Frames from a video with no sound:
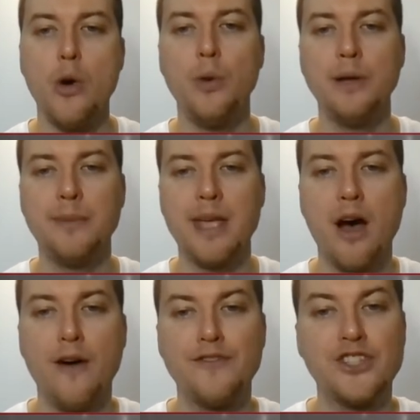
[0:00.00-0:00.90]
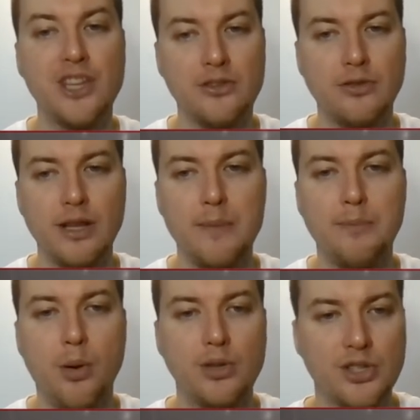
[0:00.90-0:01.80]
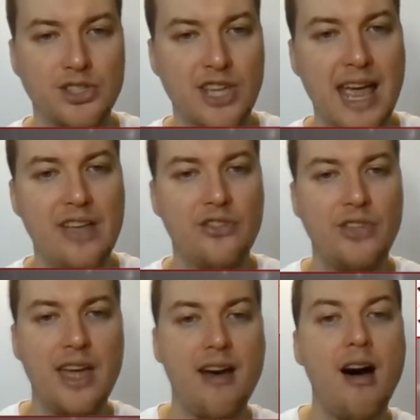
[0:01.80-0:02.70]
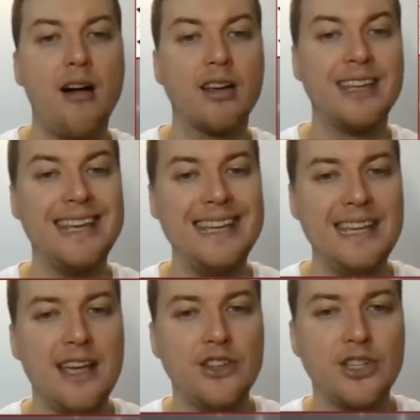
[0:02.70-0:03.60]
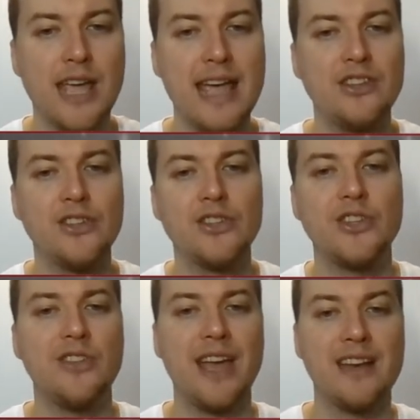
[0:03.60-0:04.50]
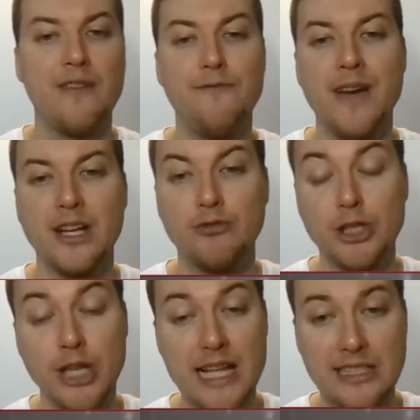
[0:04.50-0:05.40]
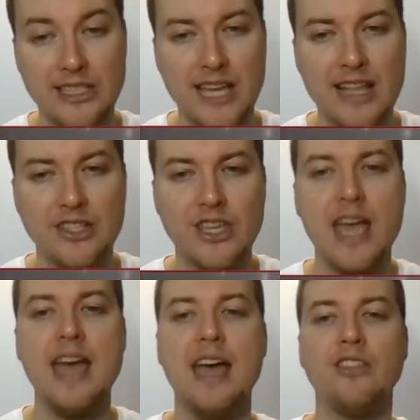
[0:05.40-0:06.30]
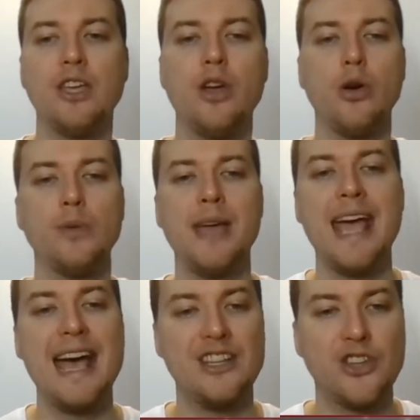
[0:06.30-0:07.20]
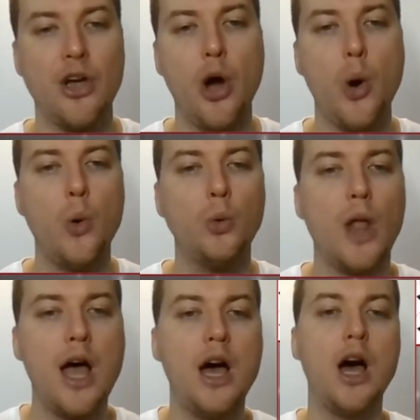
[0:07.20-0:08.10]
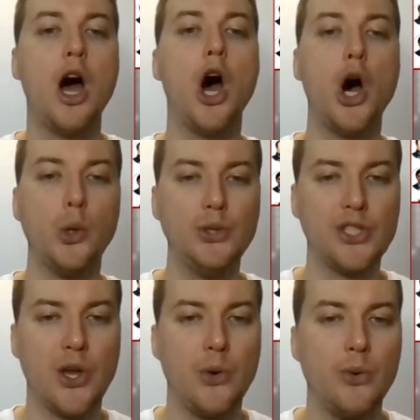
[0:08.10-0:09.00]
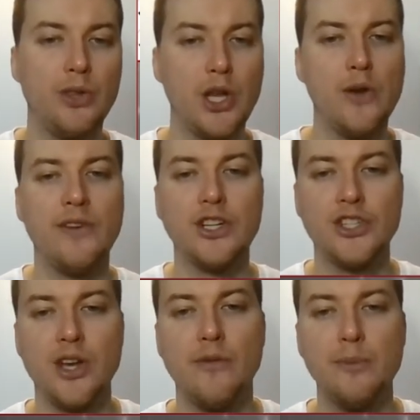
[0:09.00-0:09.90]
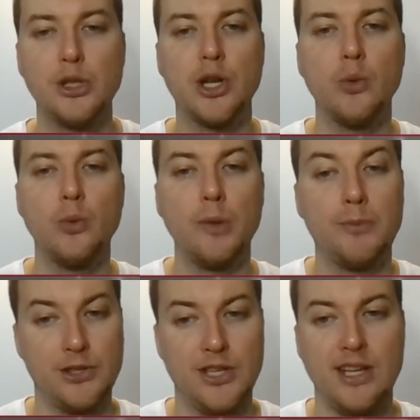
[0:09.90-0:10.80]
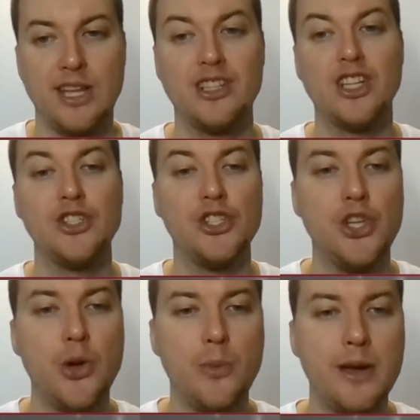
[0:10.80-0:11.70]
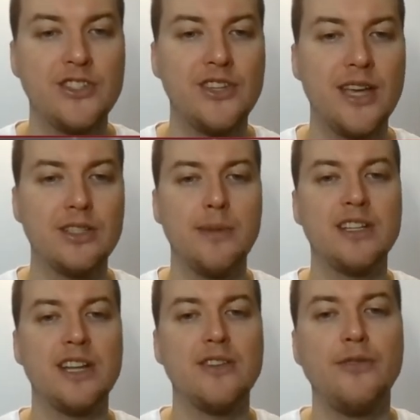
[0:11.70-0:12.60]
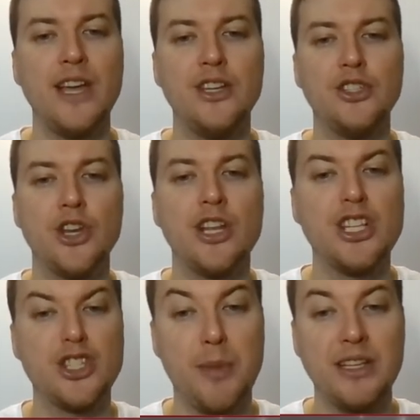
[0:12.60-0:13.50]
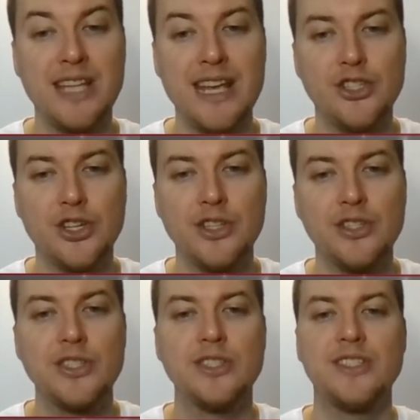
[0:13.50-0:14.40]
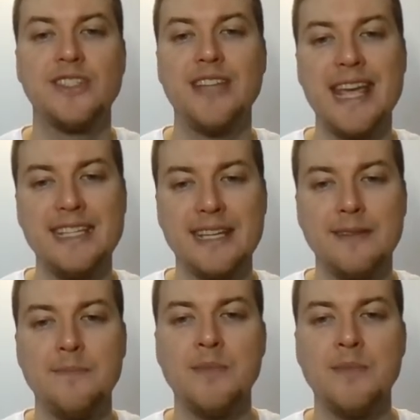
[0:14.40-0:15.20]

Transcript: will be of central importance as they are key indicators that affect retail sales and the economy as a whole. Also, the University of Michigan will present and consumer sentiment and inflation expectations data.